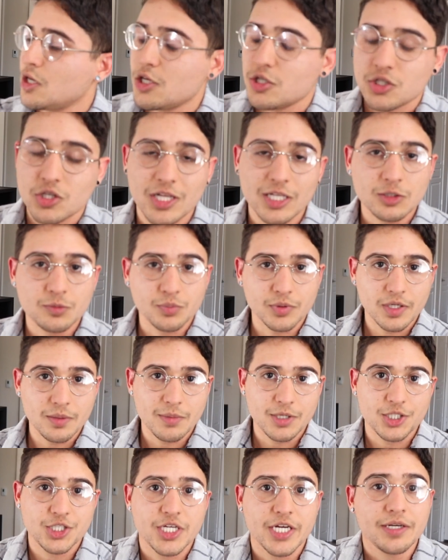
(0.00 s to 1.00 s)
So that's pretty
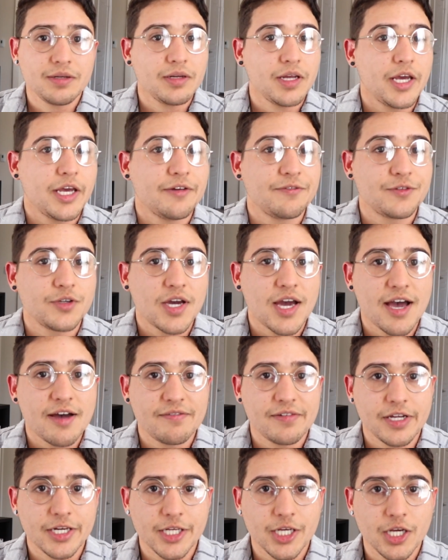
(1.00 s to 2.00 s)
much it. If you
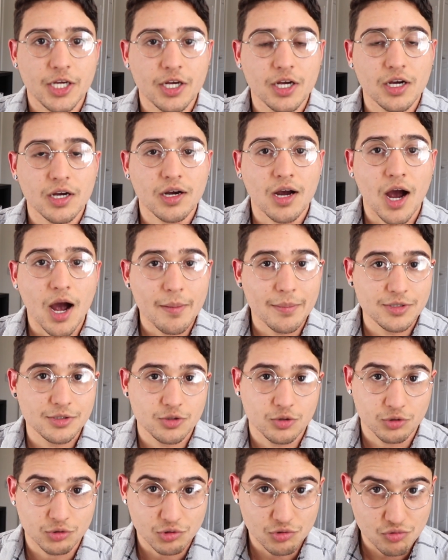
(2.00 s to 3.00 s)
have any comments
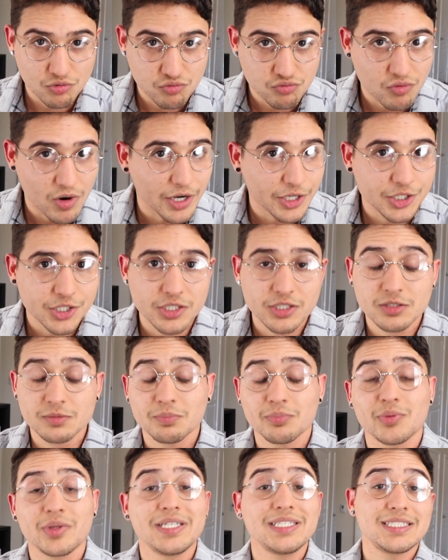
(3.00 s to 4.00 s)
or questions,
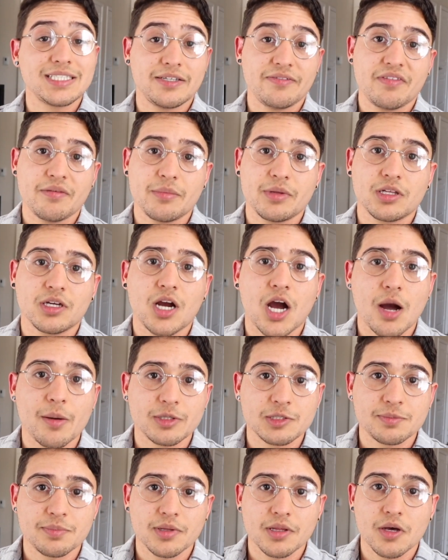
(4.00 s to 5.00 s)
please leave them in the
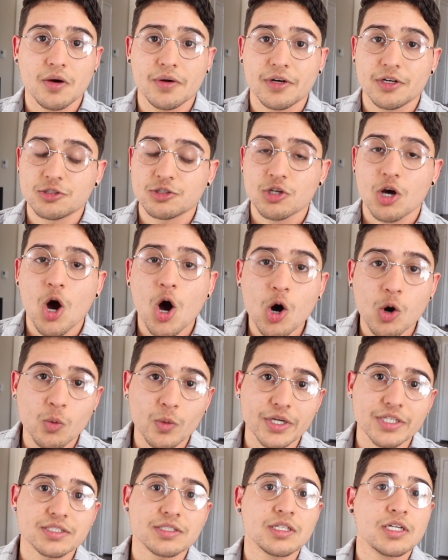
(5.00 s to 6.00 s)
comments below. And as
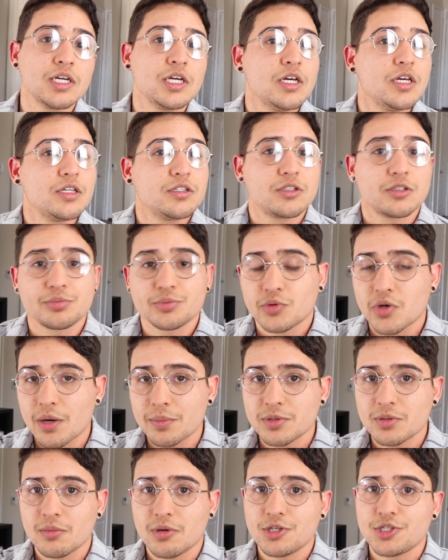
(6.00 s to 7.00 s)
always, subscribe
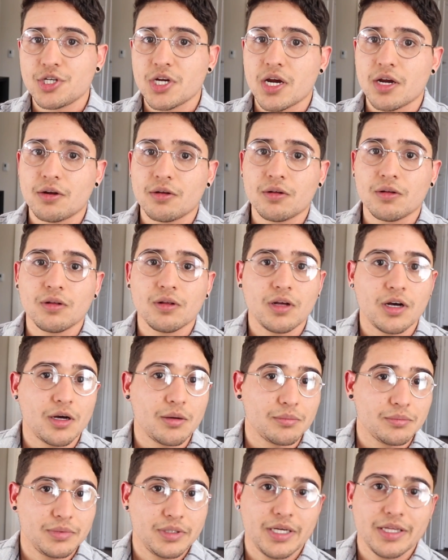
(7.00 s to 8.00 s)
to my
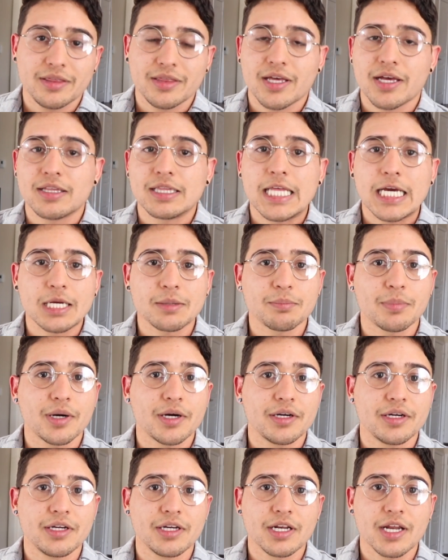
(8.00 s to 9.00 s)
channel, hit that like
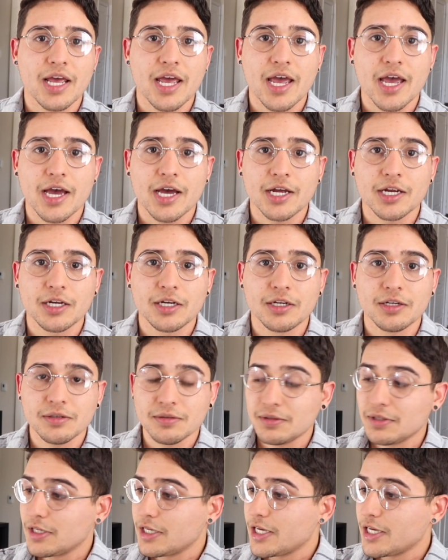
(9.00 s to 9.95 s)
button, and